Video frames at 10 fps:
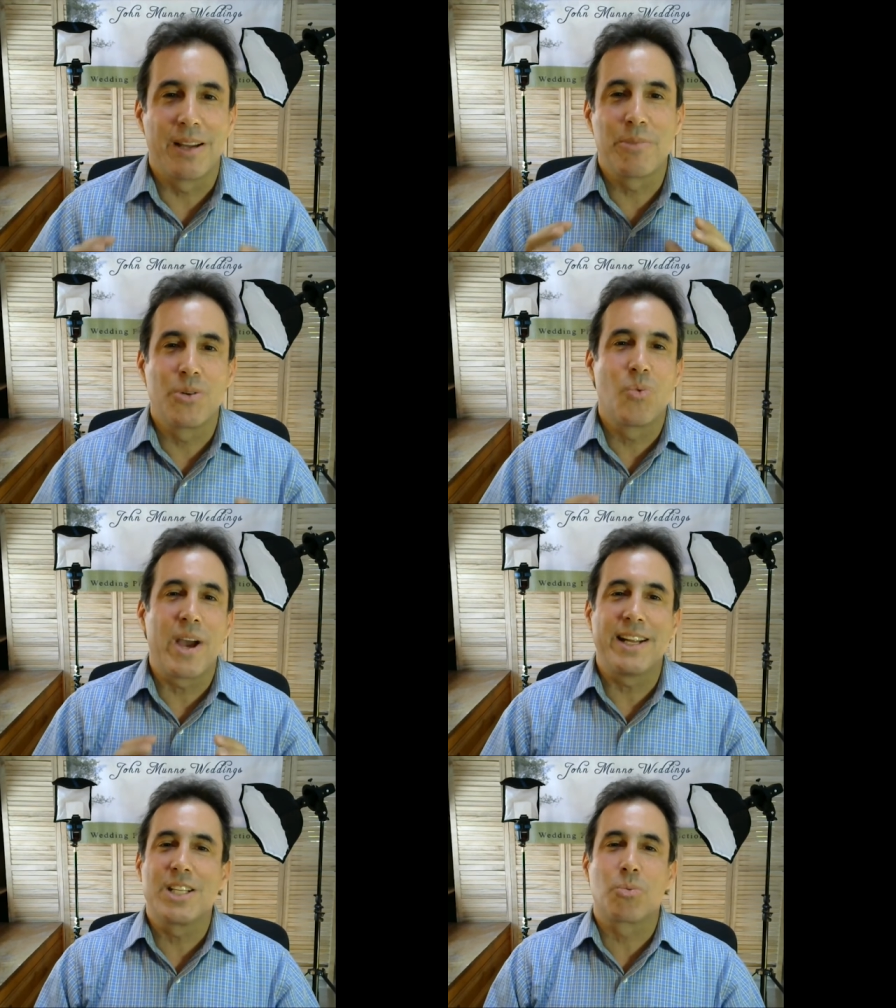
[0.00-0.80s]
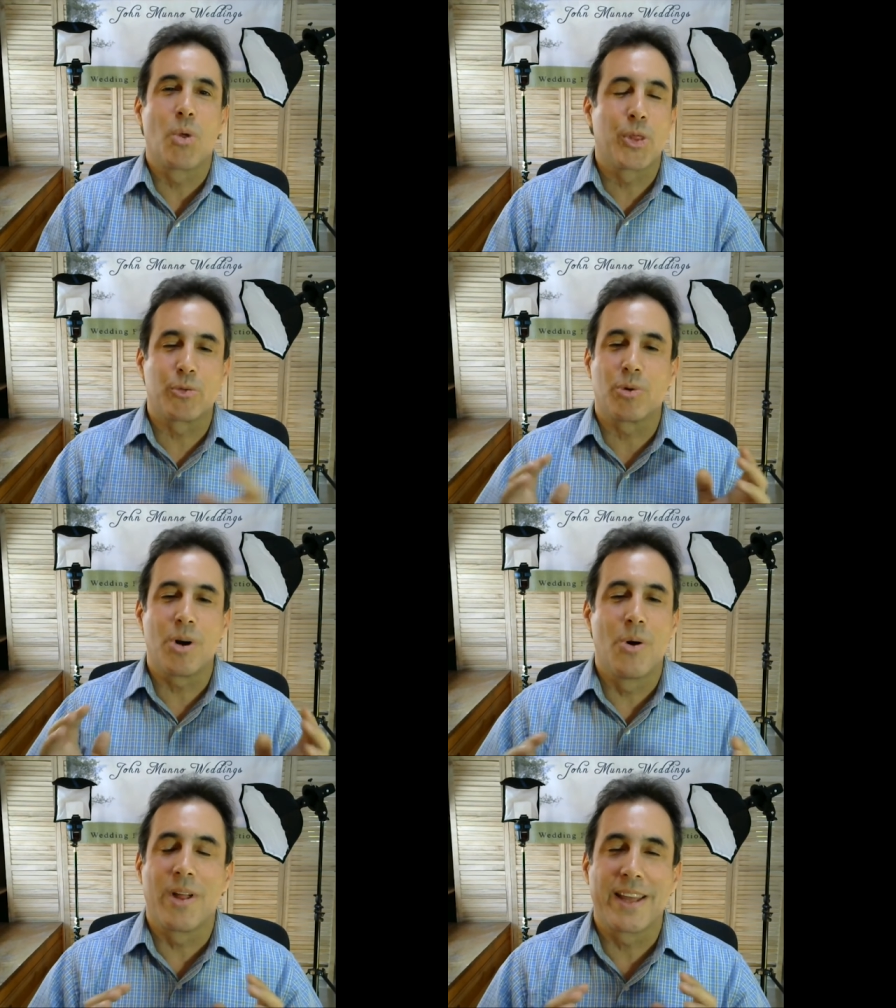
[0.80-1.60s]
I mean, weddings will
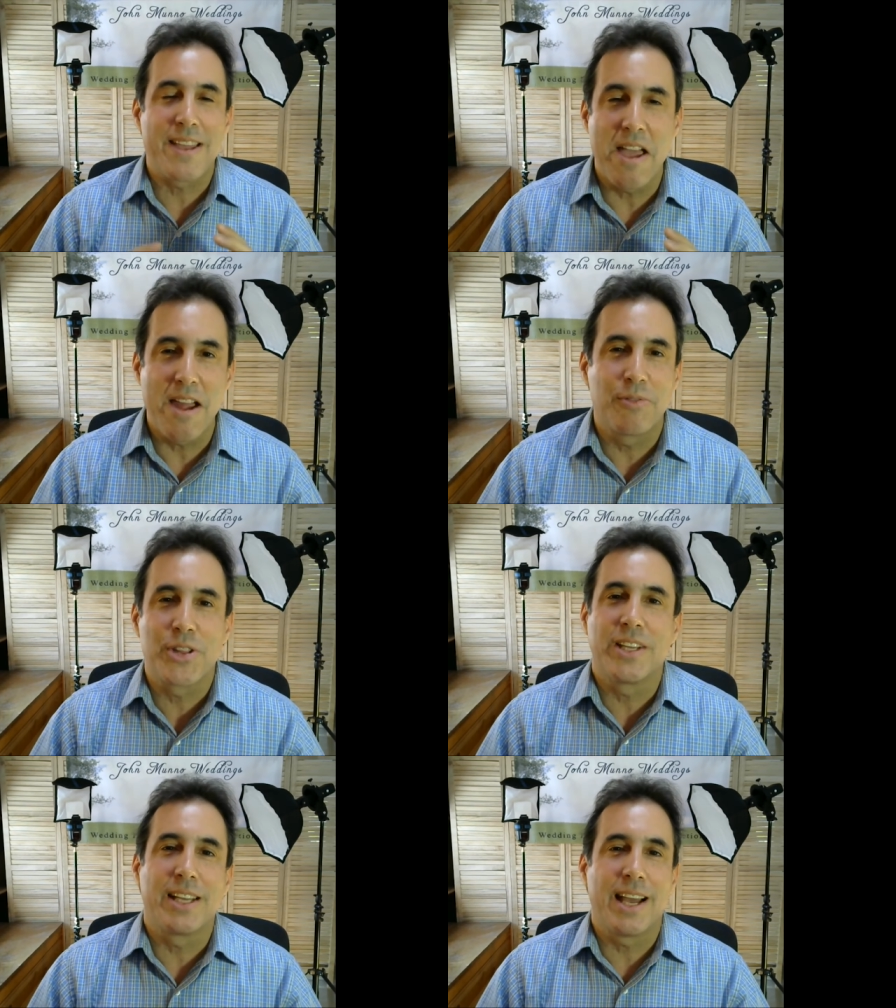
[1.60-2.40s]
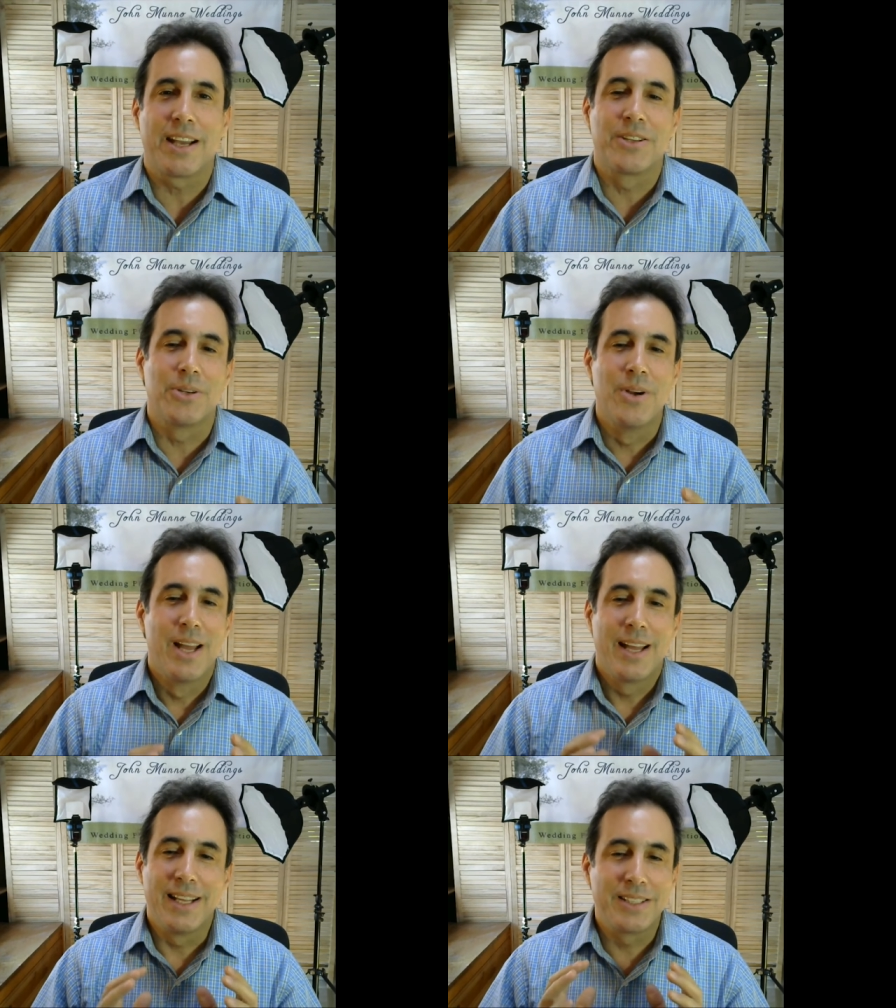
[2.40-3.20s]
throw like everything at you
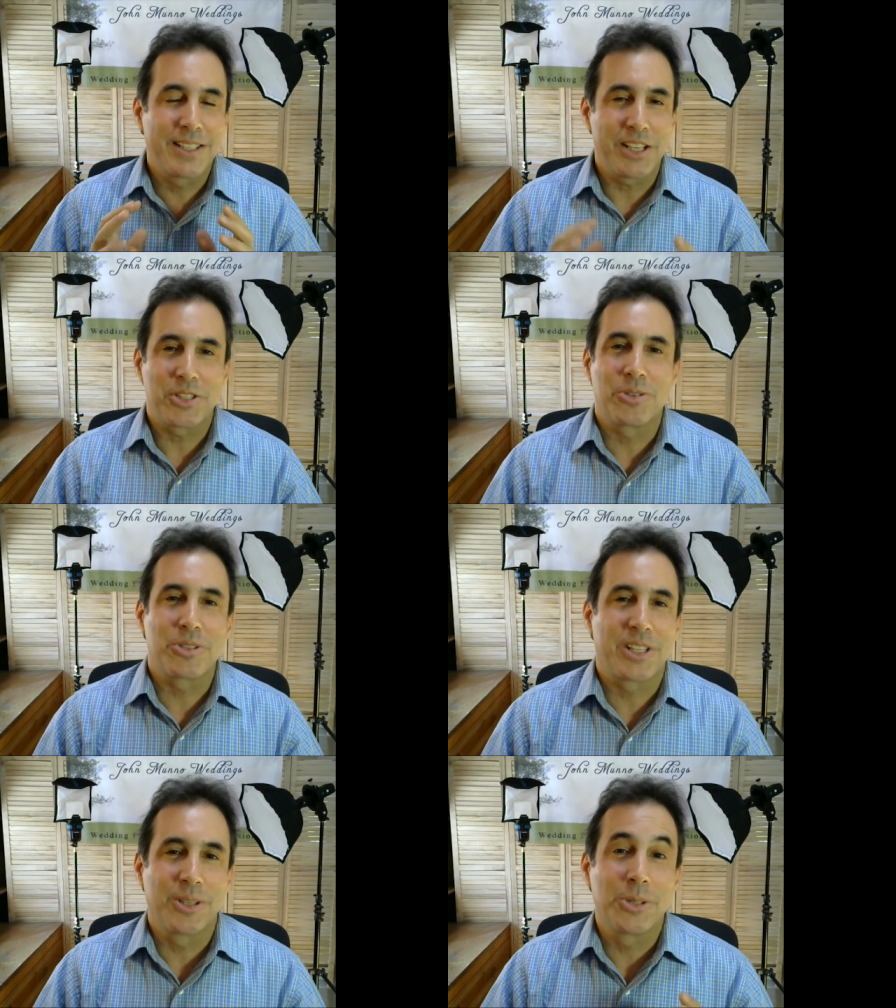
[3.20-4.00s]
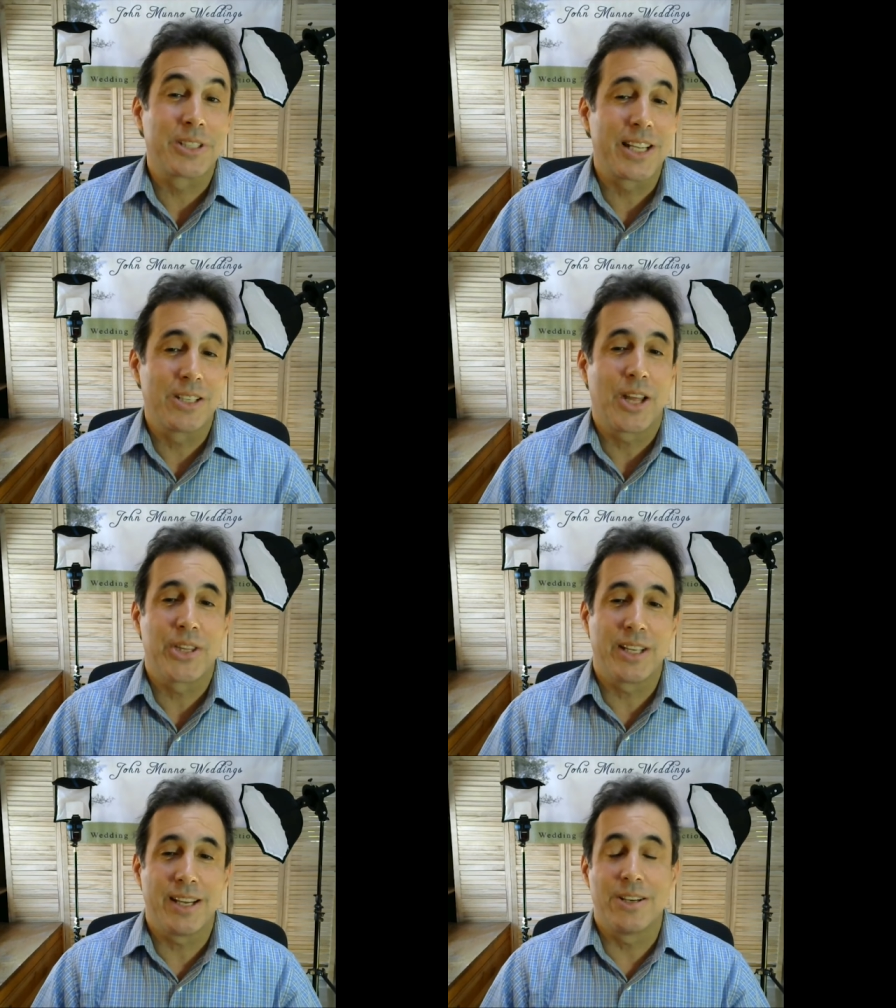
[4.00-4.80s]
and test your skills like
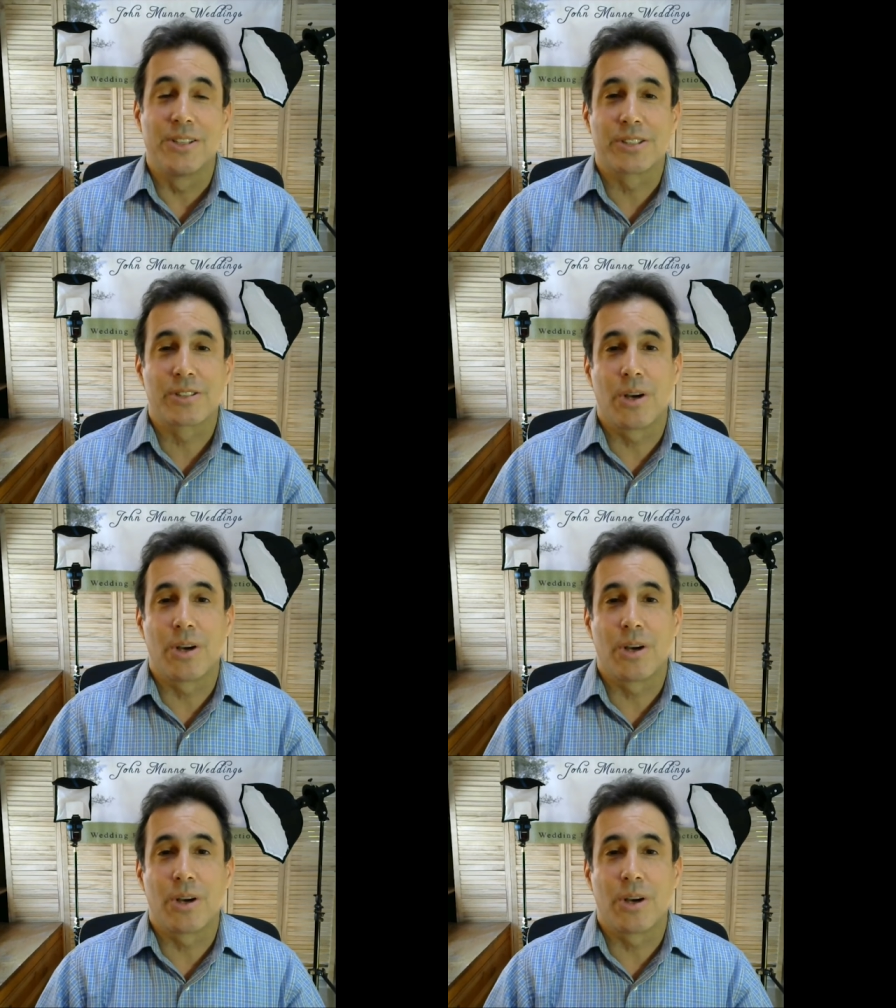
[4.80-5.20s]
nothing else.